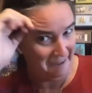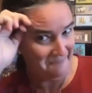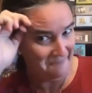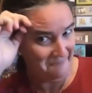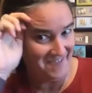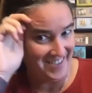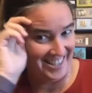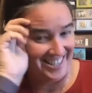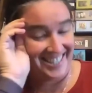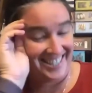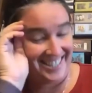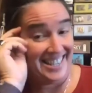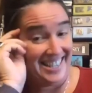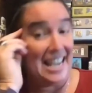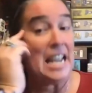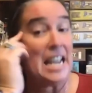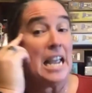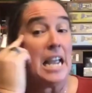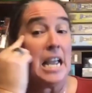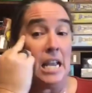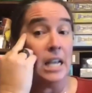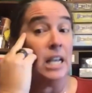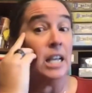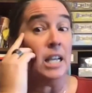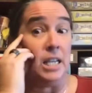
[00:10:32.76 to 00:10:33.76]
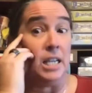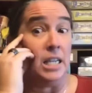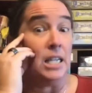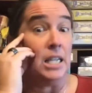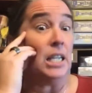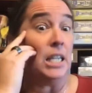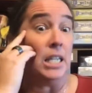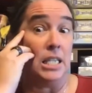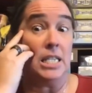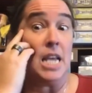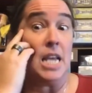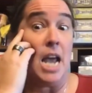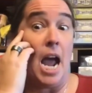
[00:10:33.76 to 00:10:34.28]
fix that line, didn't I?
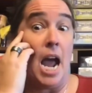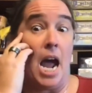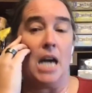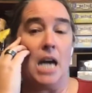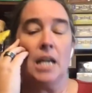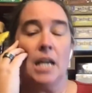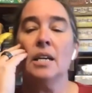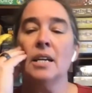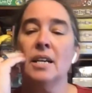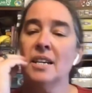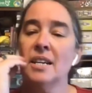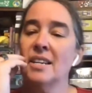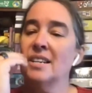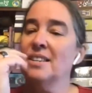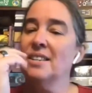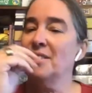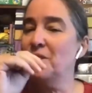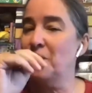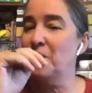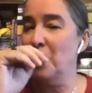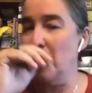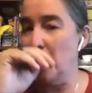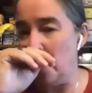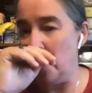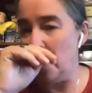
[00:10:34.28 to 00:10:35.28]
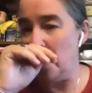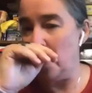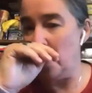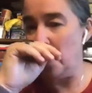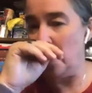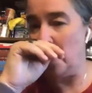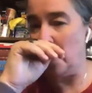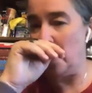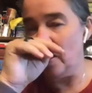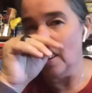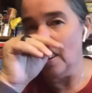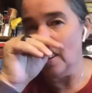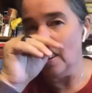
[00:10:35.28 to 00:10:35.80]
Yeah.
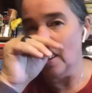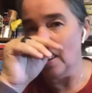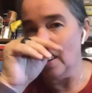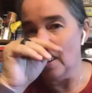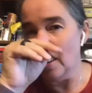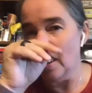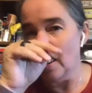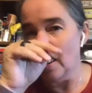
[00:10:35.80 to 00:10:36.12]
So